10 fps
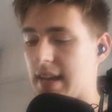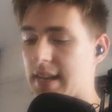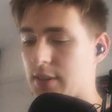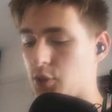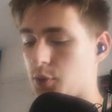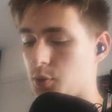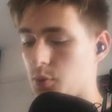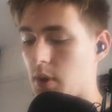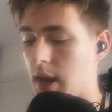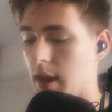
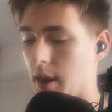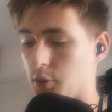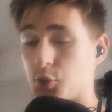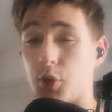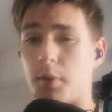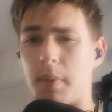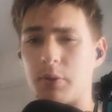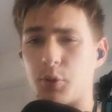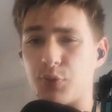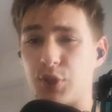into uh, certain
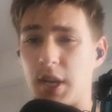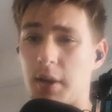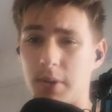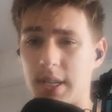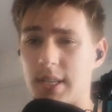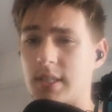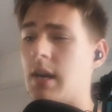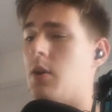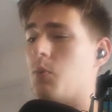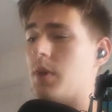amounts of
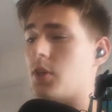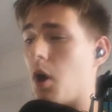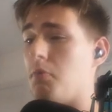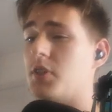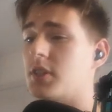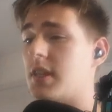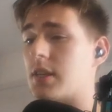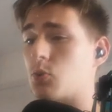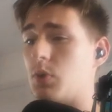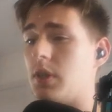charities, which obviously
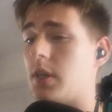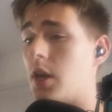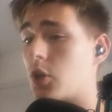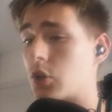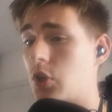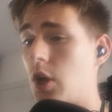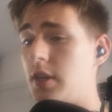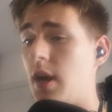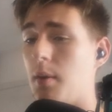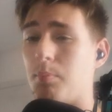is really
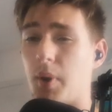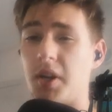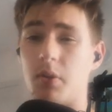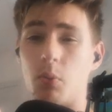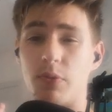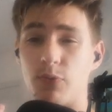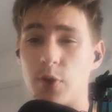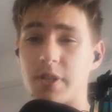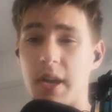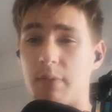good, but we
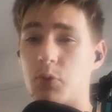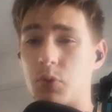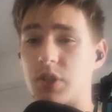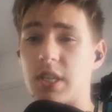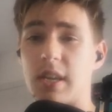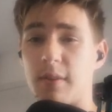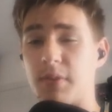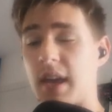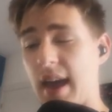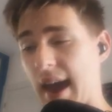first have to see
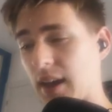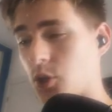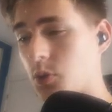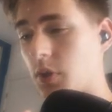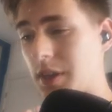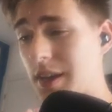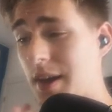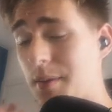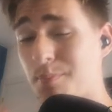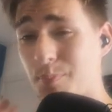if they actually
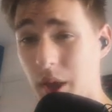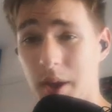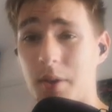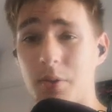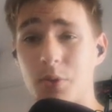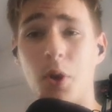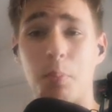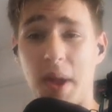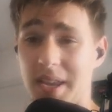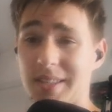uh, you know
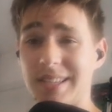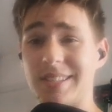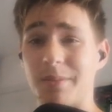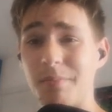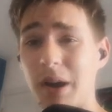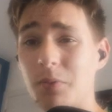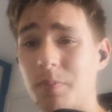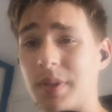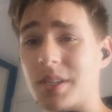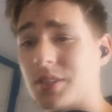pay a decent
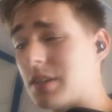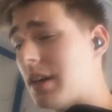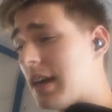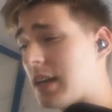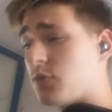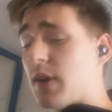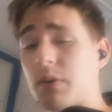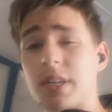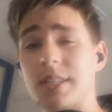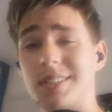amount because it's
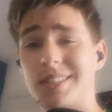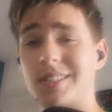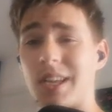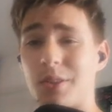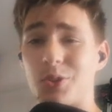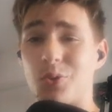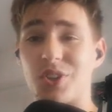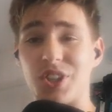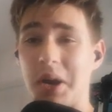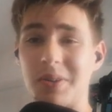very easy to say that you're
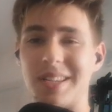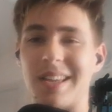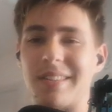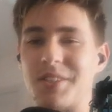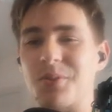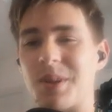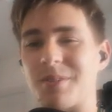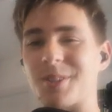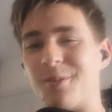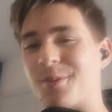a charity and that you
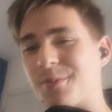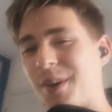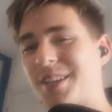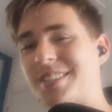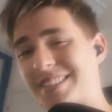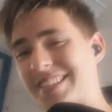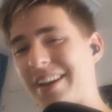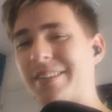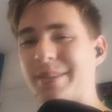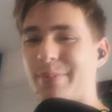give some of your money to
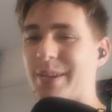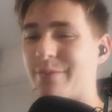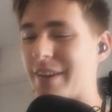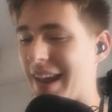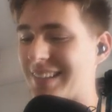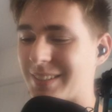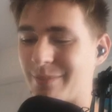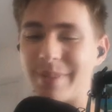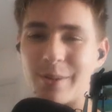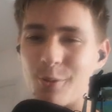charity but if it ends
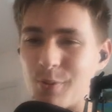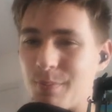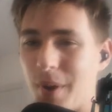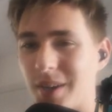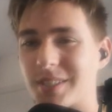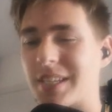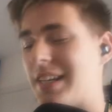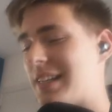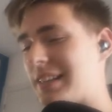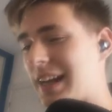up being three
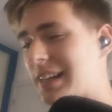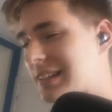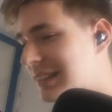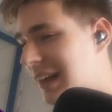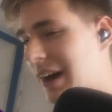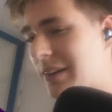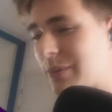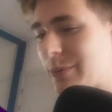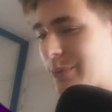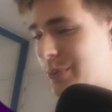bucks then it's
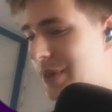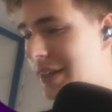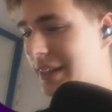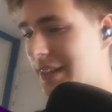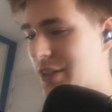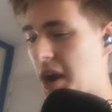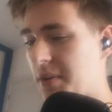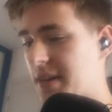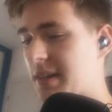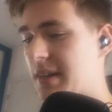not really
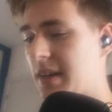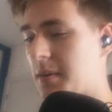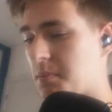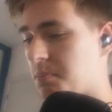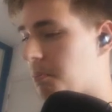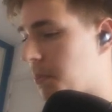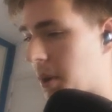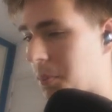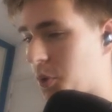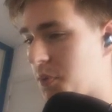charity
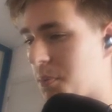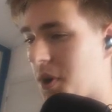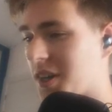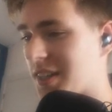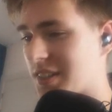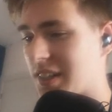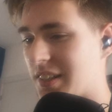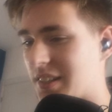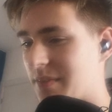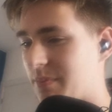but more of a marketing
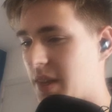stunt